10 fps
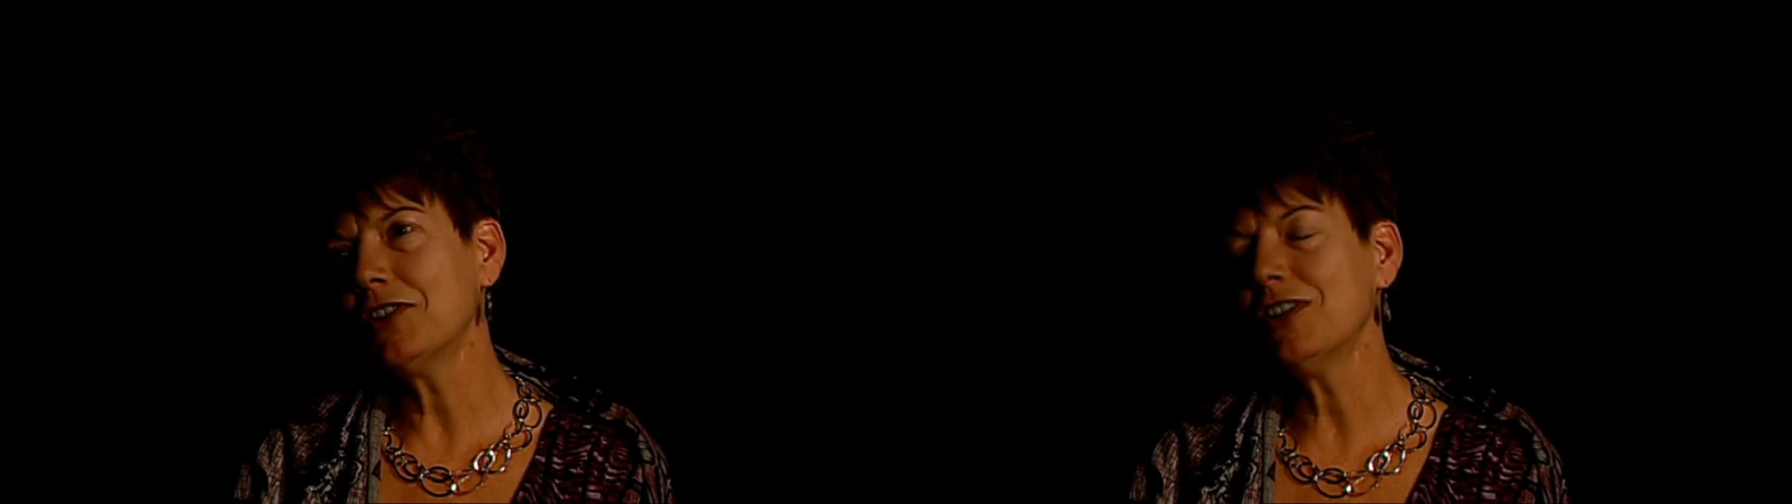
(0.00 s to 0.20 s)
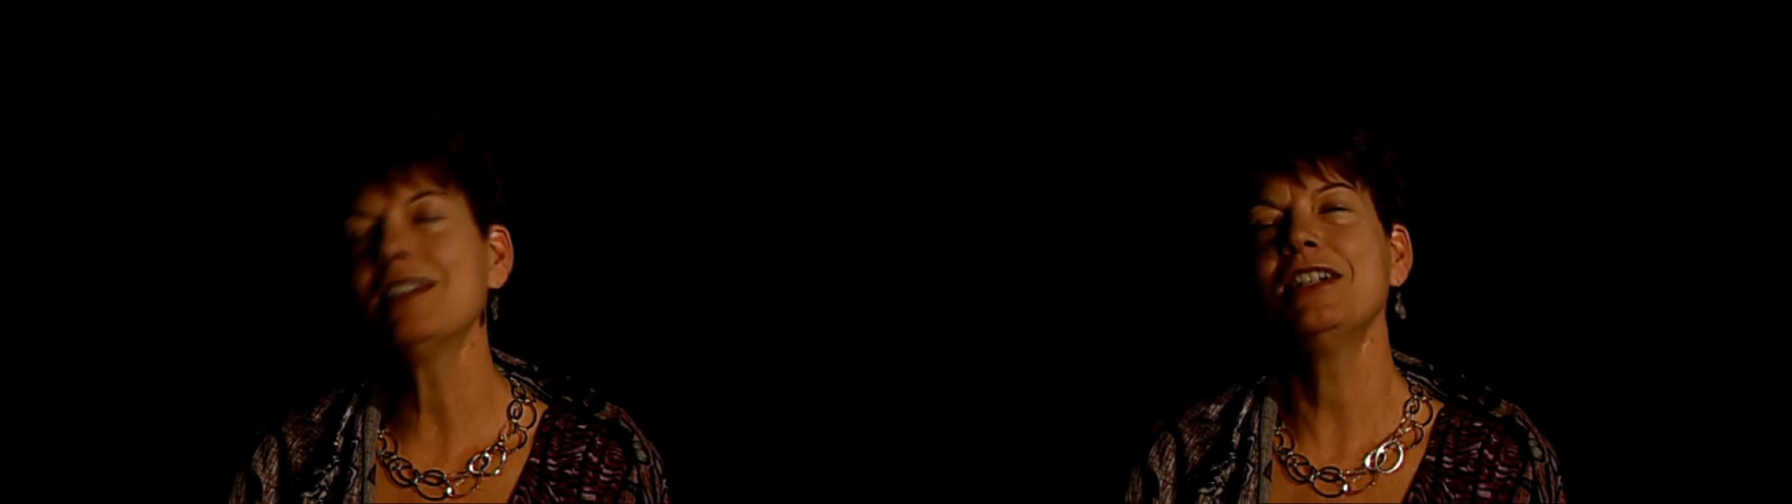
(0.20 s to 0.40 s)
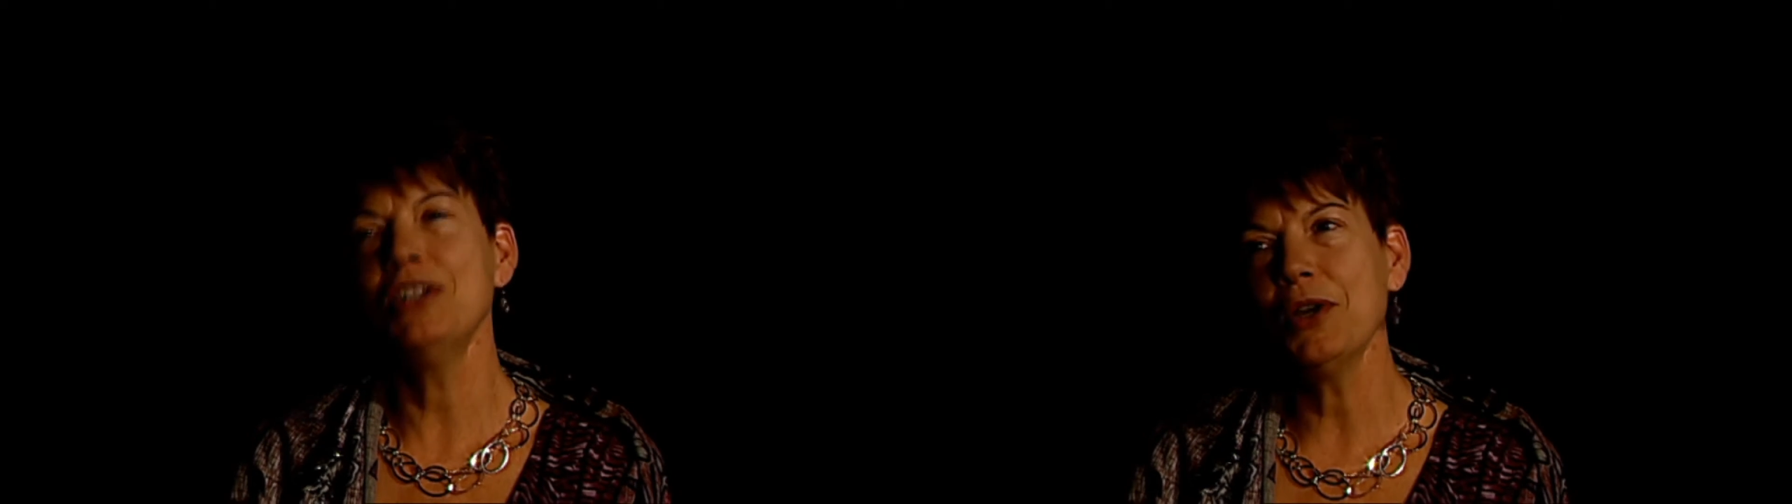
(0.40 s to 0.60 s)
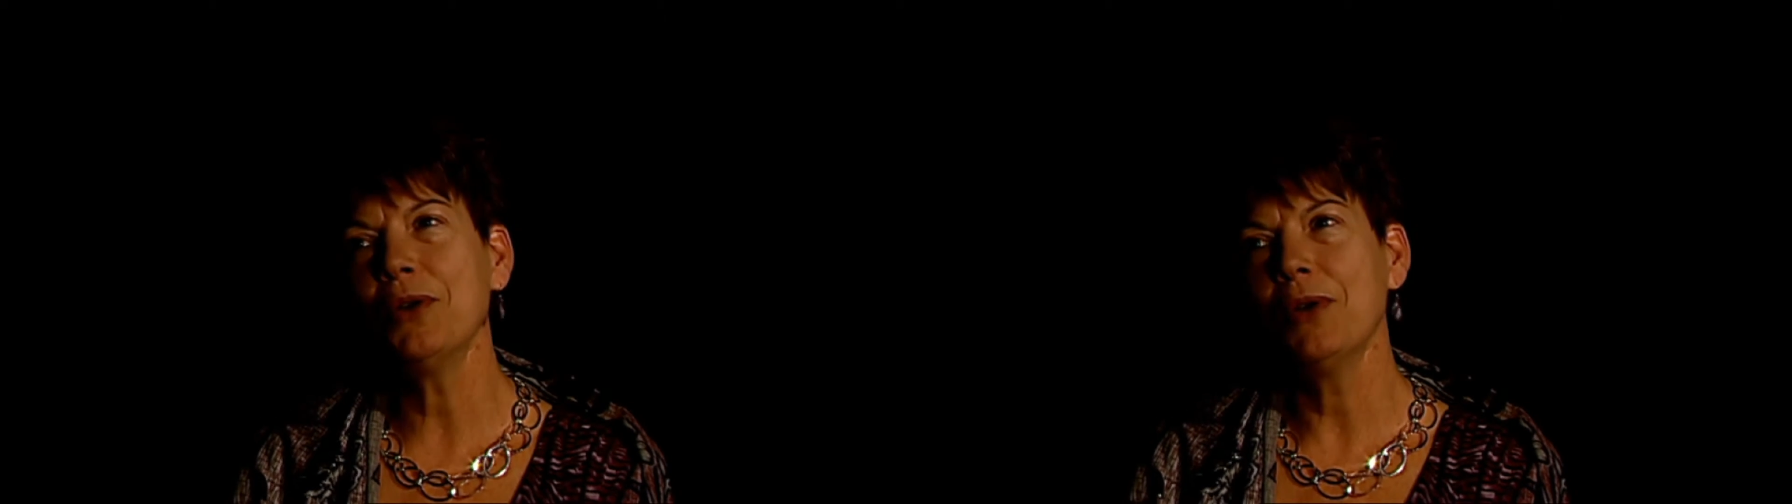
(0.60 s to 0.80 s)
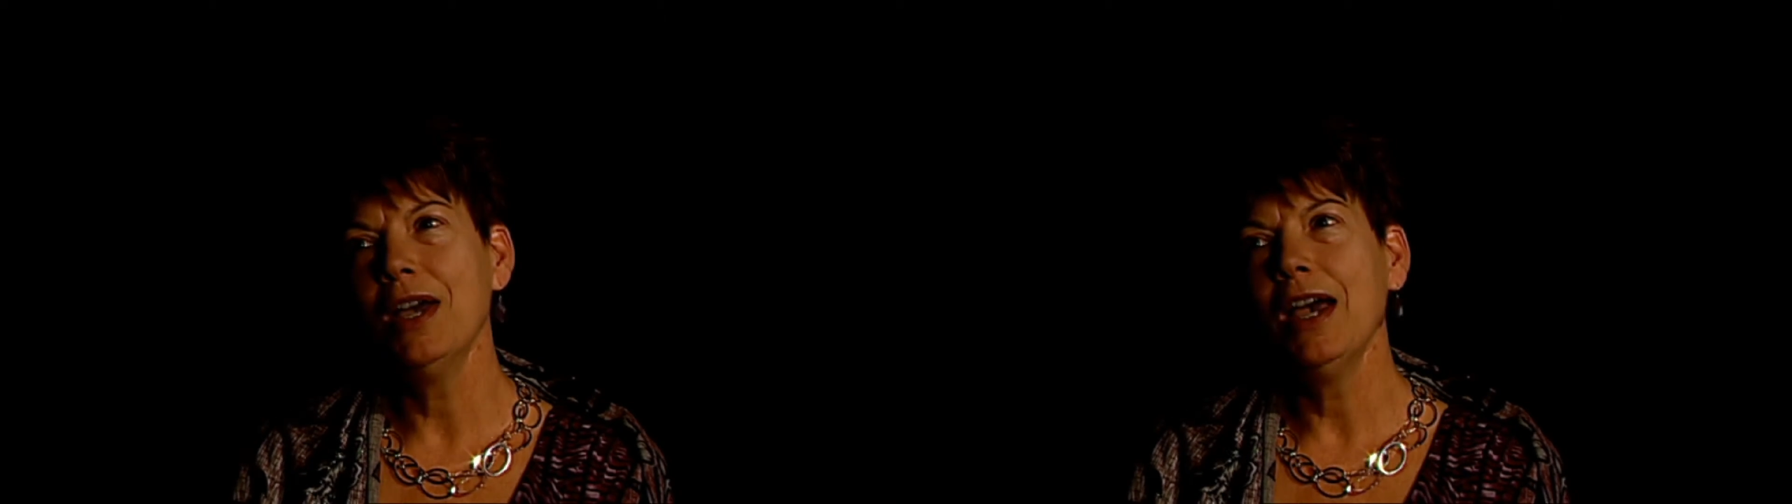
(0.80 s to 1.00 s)
And I said, no,
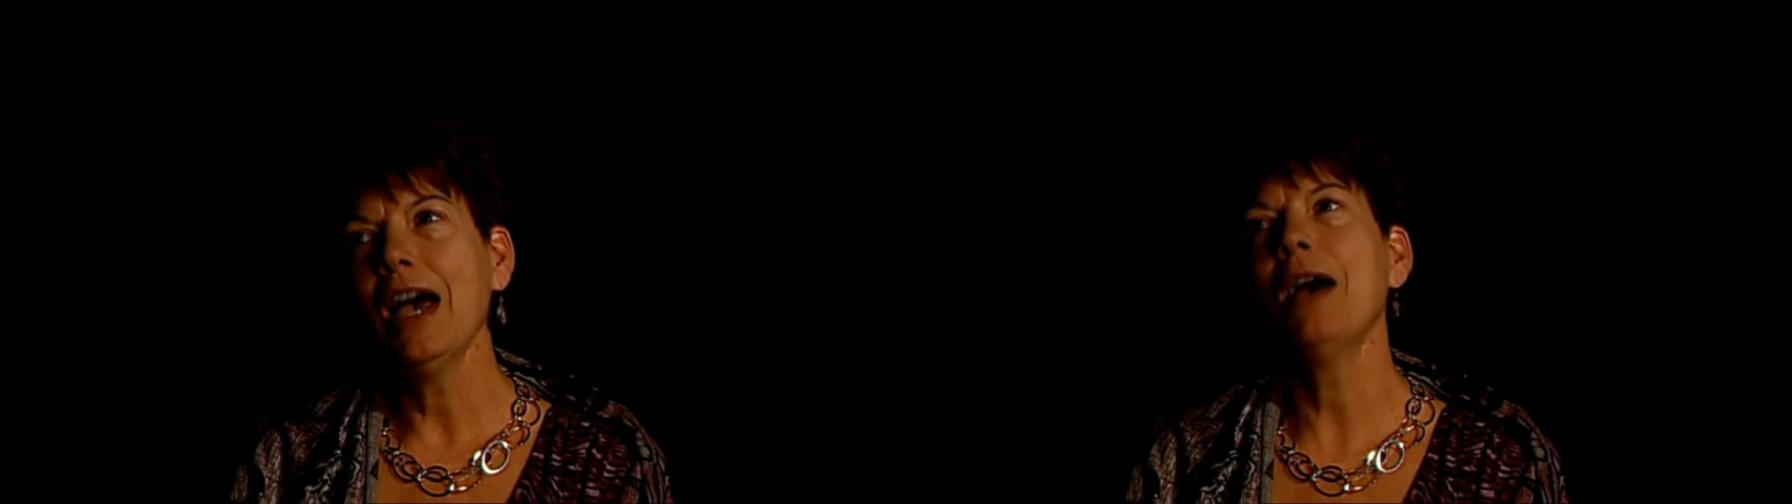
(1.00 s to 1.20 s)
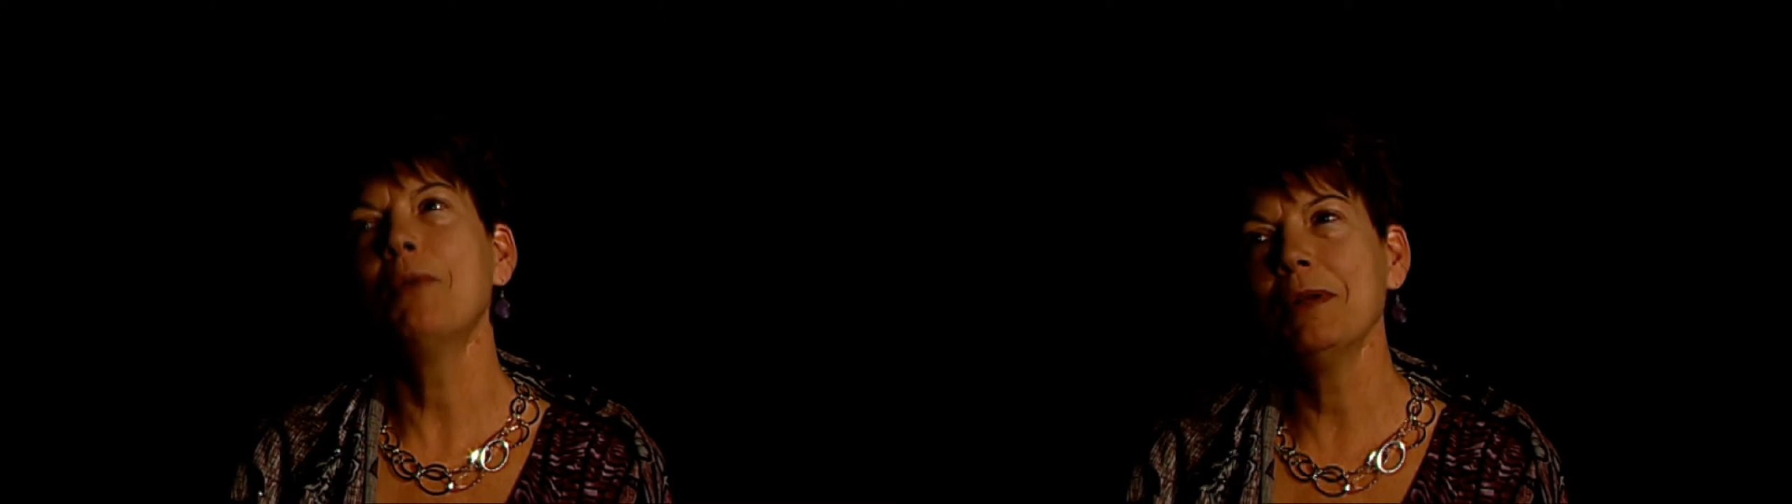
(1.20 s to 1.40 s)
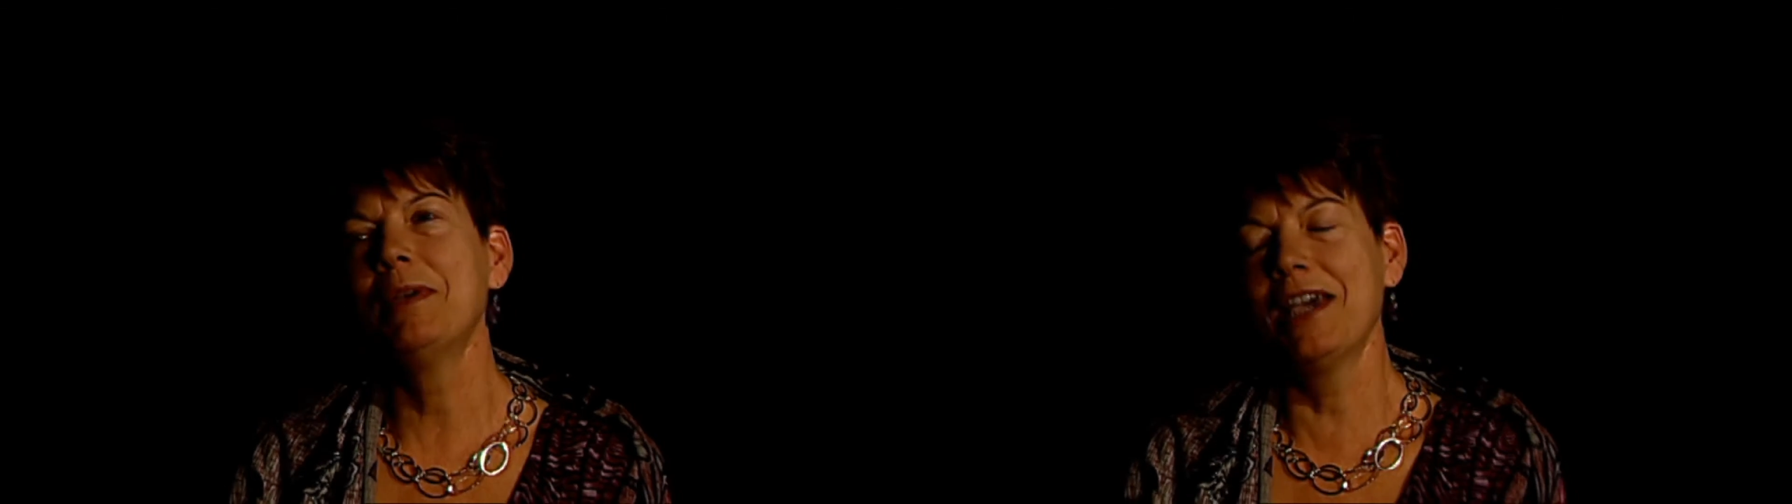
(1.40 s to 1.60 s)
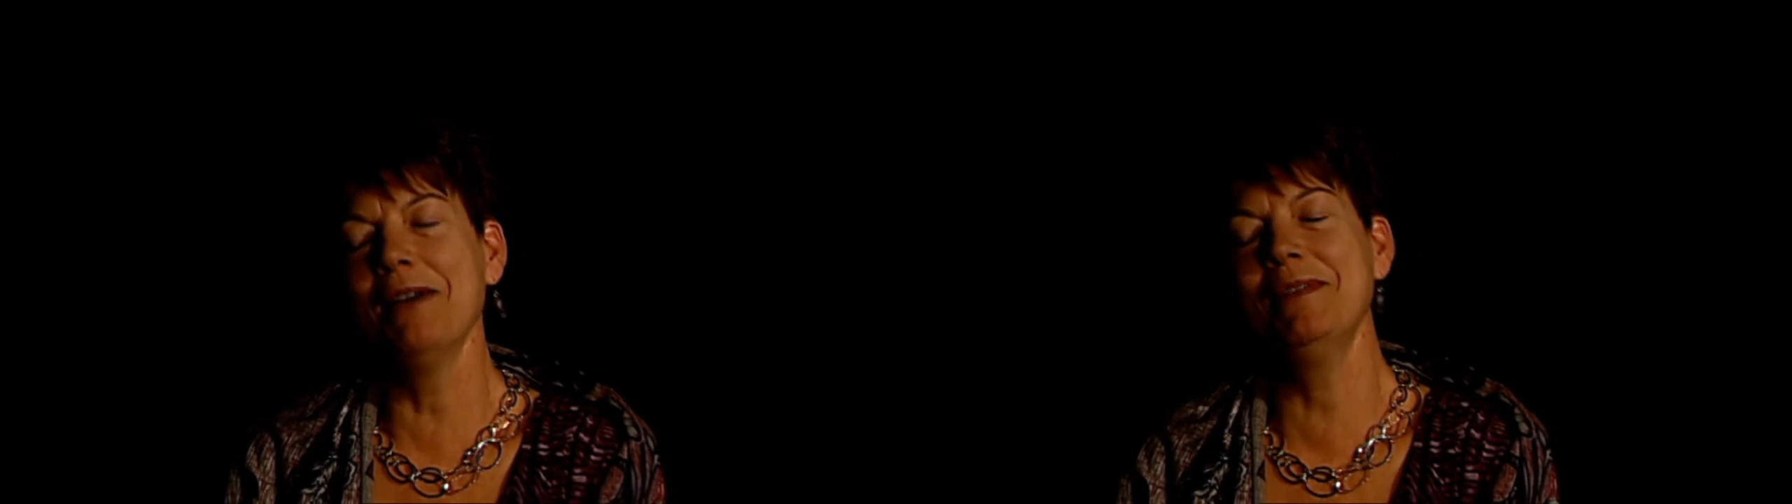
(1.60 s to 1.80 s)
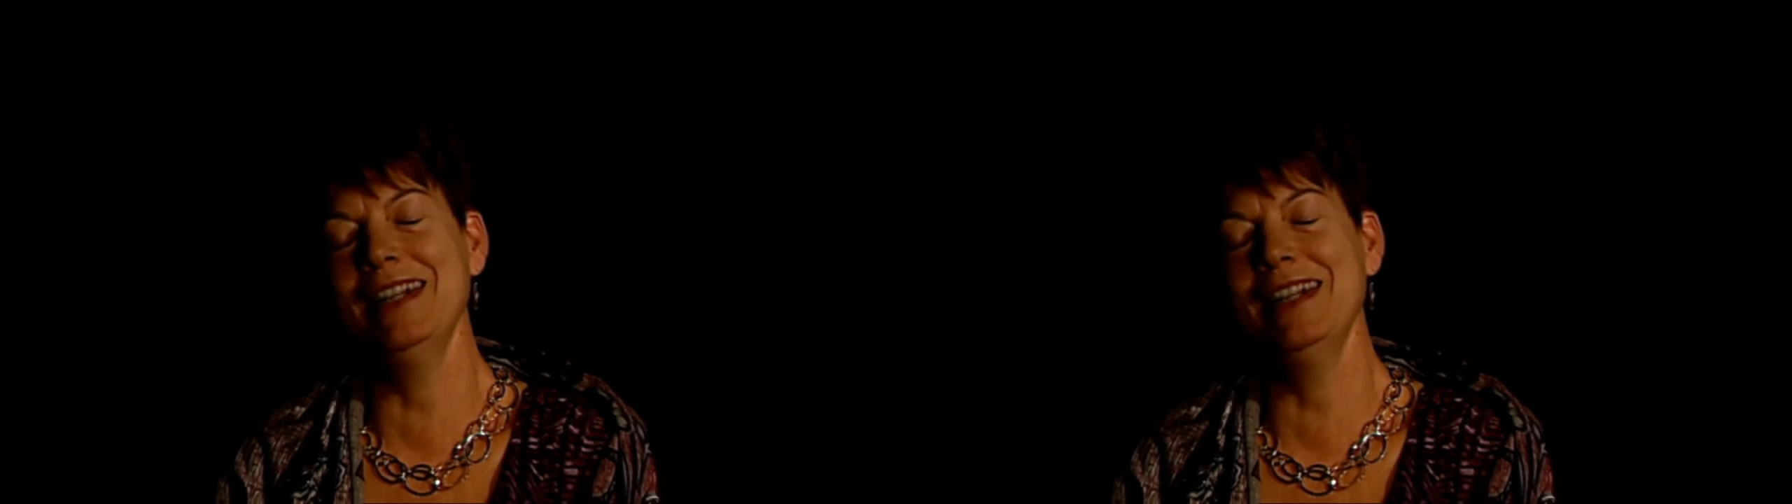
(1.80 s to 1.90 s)
I want to become,